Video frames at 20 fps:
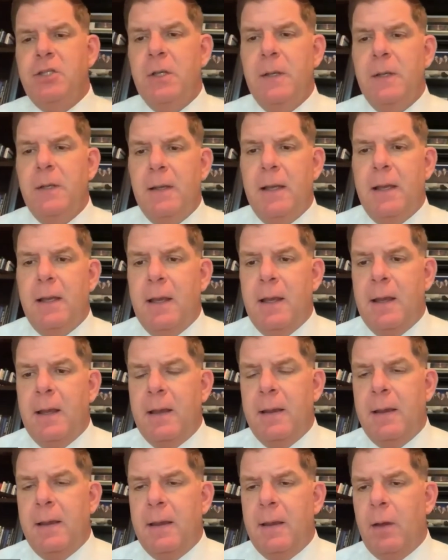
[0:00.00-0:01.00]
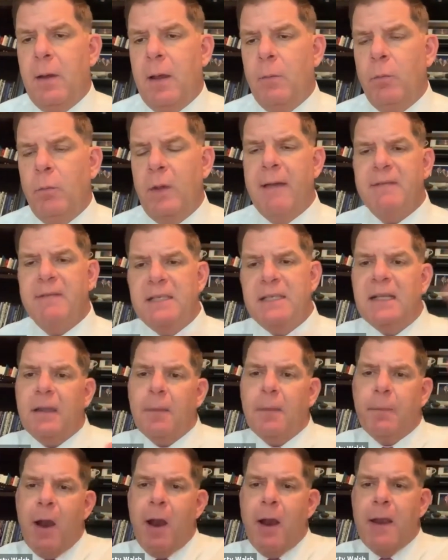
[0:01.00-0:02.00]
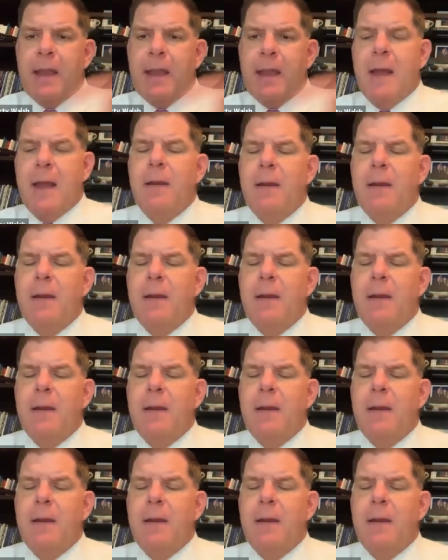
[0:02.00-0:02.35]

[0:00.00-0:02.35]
and we haven't set the bar yet,